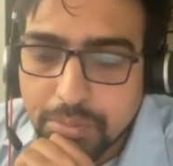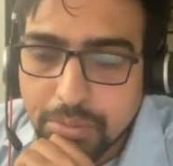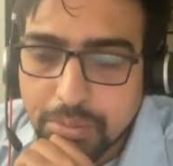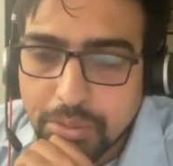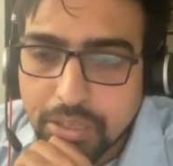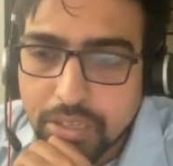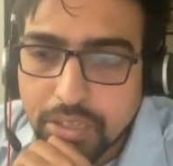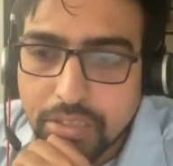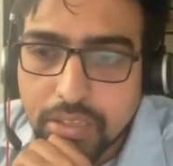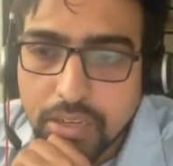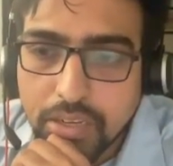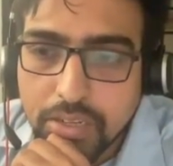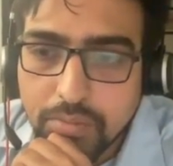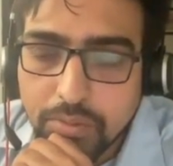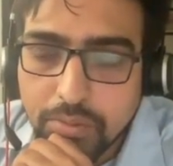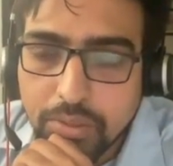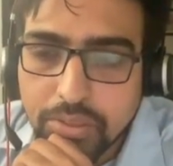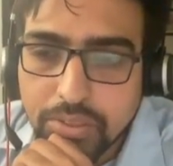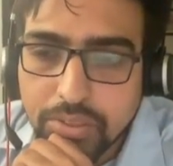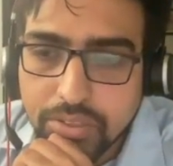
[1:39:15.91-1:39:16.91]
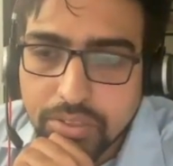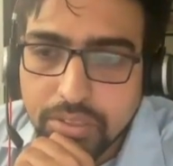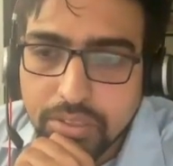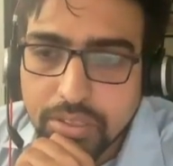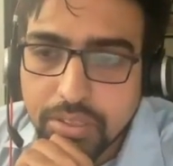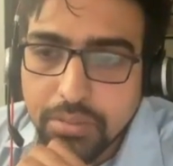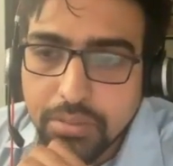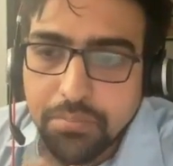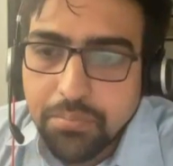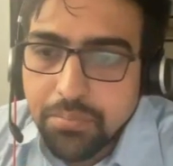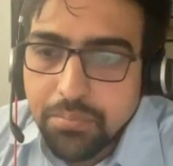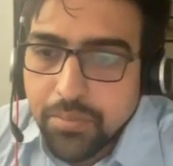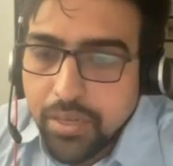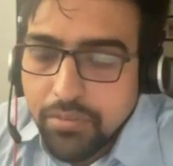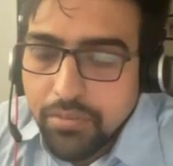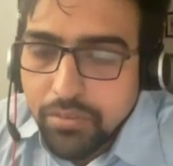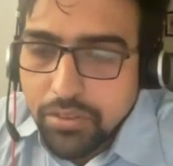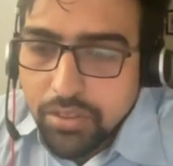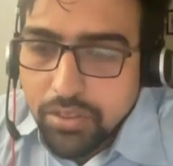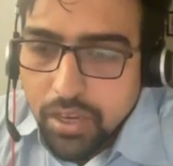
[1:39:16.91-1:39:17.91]
So yeah, that
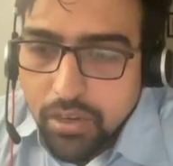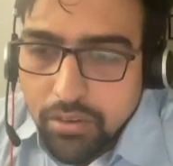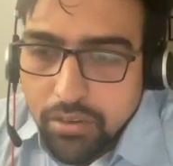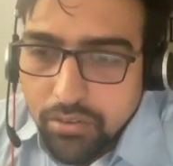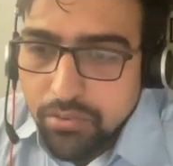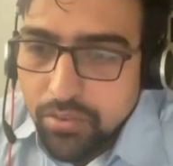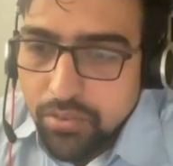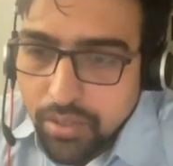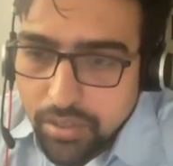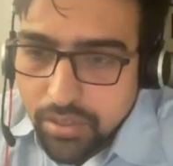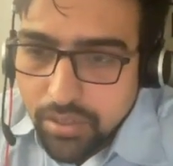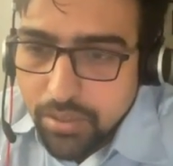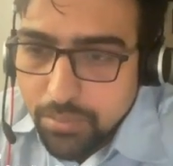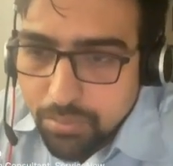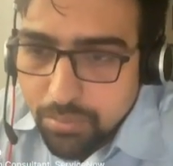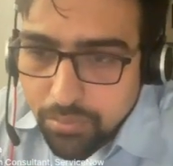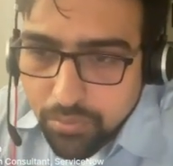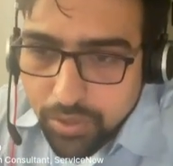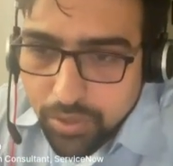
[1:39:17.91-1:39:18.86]
was how a